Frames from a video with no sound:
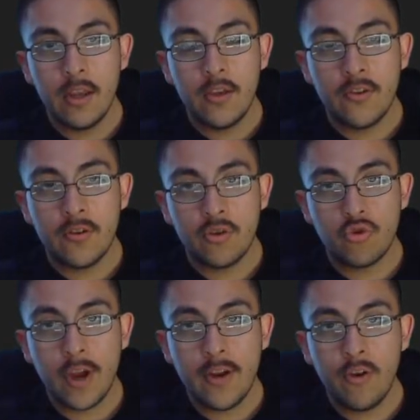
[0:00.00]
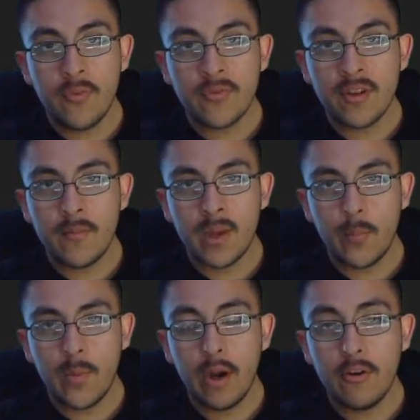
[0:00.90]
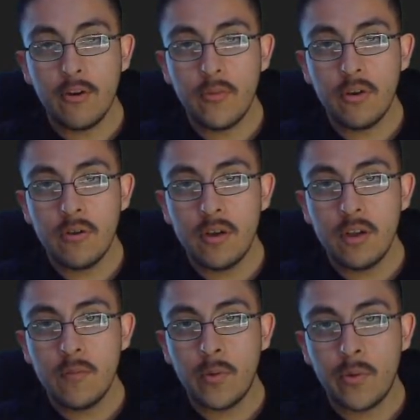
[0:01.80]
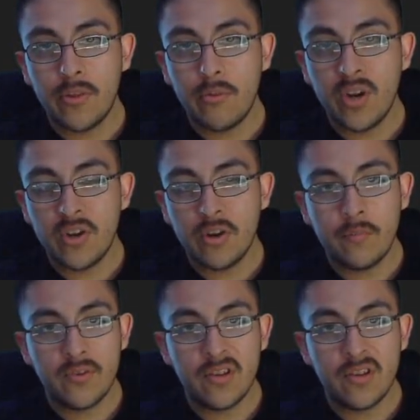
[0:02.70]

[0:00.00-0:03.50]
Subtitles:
So a trinomial is going to be a polynomial, but with three terms.